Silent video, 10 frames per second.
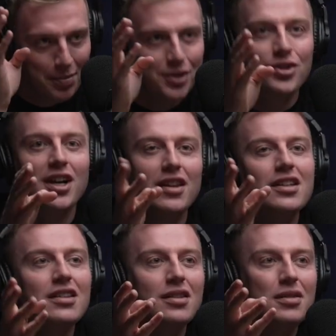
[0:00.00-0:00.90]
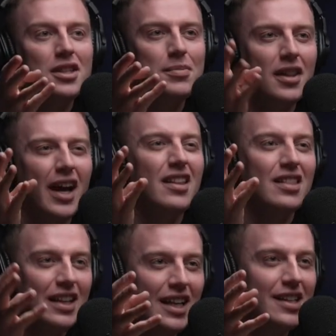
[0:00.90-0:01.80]
portray that to be like
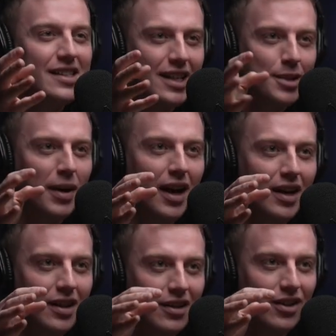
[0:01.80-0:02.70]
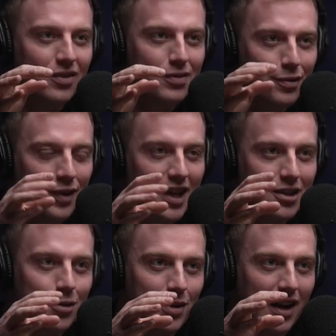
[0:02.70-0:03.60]
lean six pack, you know,
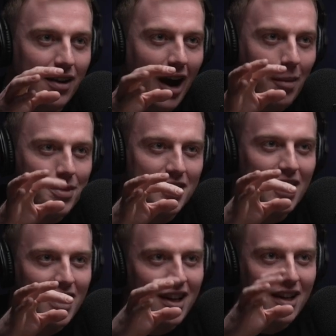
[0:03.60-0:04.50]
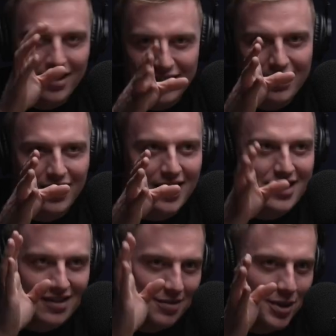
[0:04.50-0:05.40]
veins coming out your abs.
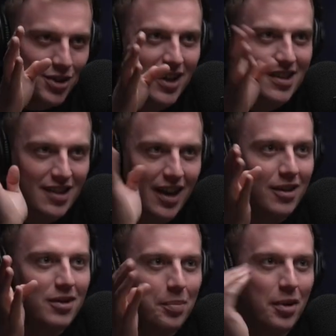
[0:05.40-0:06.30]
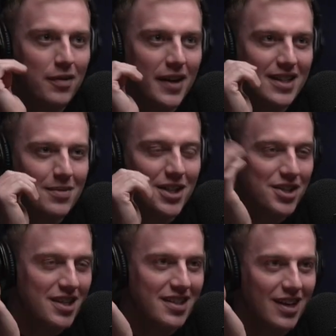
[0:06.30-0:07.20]
That's portrayed as like a perfect image,
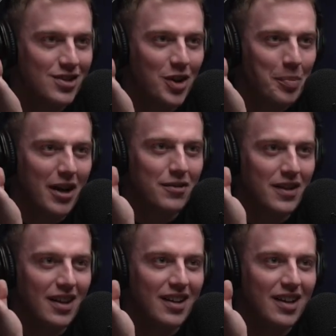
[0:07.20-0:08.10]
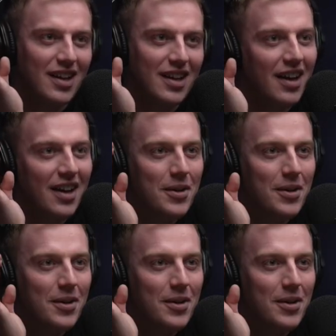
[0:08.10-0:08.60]
and it's like so bad for you. Yeah, I mean,